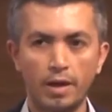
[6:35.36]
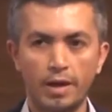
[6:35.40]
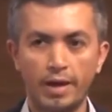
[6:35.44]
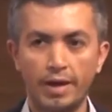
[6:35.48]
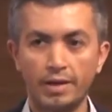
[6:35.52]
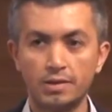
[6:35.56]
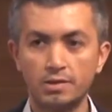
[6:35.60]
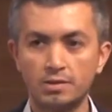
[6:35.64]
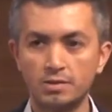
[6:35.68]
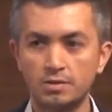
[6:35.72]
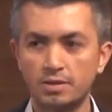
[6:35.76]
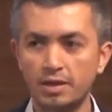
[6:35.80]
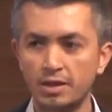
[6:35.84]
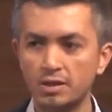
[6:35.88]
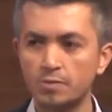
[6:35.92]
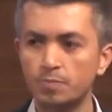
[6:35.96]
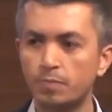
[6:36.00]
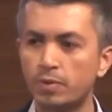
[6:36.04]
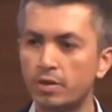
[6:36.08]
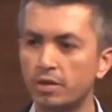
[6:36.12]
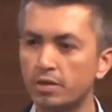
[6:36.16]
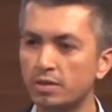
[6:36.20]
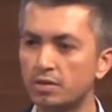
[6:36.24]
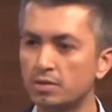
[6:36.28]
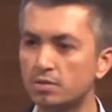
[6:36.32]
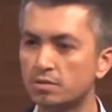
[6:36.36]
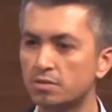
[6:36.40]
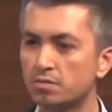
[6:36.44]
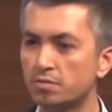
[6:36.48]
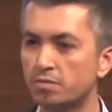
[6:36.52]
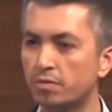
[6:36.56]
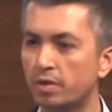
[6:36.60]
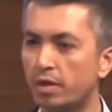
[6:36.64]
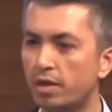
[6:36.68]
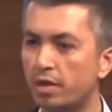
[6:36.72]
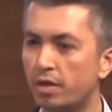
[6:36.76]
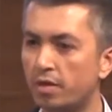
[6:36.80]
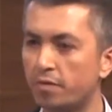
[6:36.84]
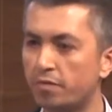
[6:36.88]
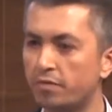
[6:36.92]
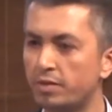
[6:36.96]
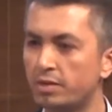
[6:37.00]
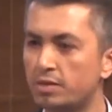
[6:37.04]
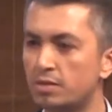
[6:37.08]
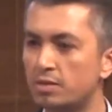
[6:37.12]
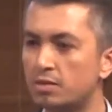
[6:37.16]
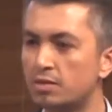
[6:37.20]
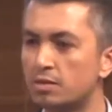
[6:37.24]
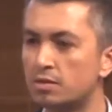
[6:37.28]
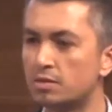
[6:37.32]
At that period, we
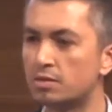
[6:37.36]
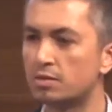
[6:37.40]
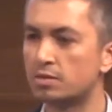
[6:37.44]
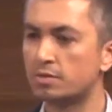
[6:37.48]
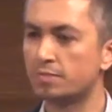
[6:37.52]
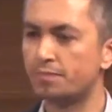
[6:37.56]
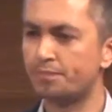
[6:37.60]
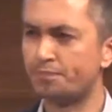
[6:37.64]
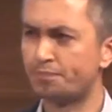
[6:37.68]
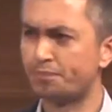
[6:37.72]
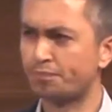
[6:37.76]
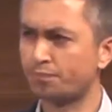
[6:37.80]
didn't